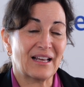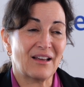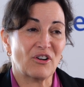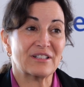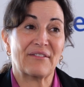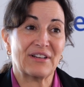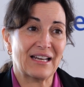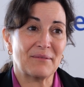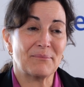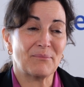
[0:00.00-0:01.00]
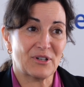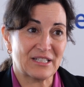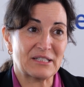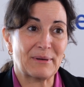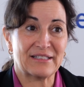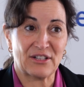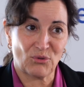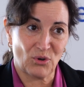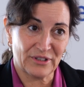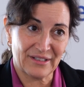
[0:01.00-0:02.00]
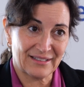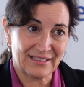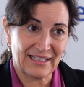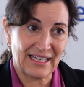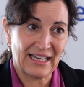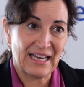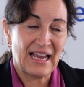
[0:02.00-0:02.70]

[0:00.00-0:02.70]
or 79 participants enrolled in the study,